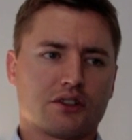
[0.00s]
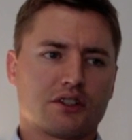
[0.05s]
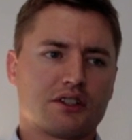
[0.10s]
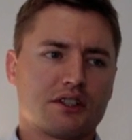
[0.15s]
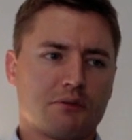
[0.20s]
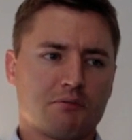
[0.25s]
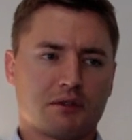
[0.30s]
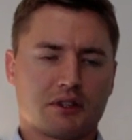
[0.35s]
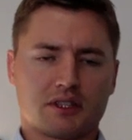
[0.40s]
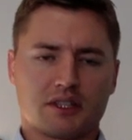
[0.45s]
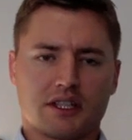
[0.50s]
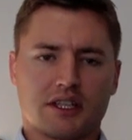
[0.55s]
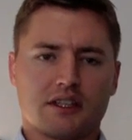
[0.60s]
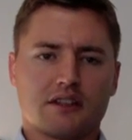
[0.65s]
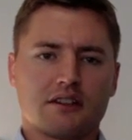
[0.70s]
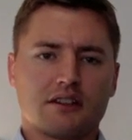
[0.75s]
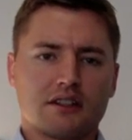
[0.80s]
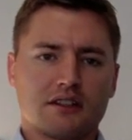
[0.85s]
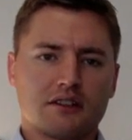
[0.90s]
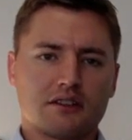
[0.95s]
typically
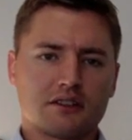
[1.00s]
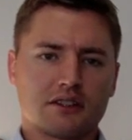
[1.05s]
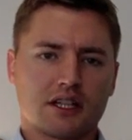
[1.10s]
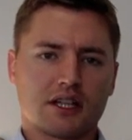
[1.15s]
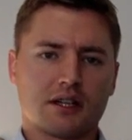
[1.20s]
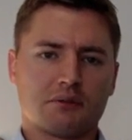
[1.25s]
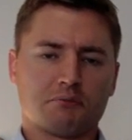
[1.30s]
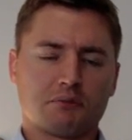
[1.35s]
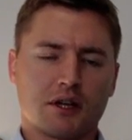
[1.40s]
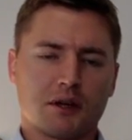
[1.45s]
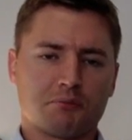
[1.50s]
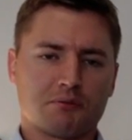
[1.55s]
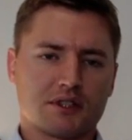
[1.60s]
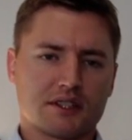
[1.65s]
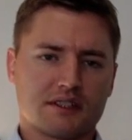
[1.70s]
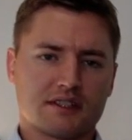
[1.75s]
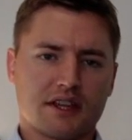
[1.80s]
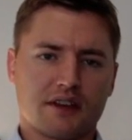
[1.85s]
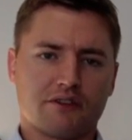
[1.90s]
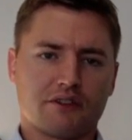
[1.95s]
up to
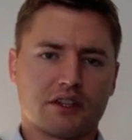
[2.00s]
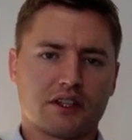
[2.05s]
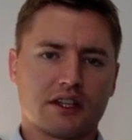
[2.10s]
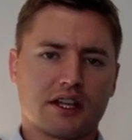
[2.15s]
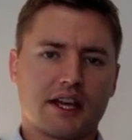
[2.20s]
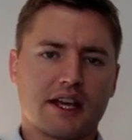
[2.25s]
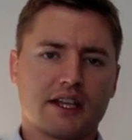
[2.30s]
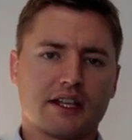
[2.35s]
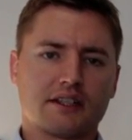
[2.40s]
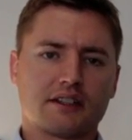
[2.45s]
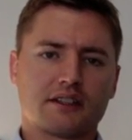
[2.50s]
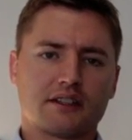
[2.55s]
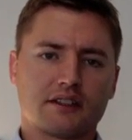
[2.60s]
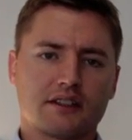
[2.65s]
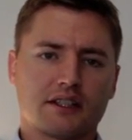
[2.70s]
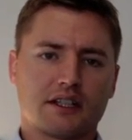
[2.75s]
7-8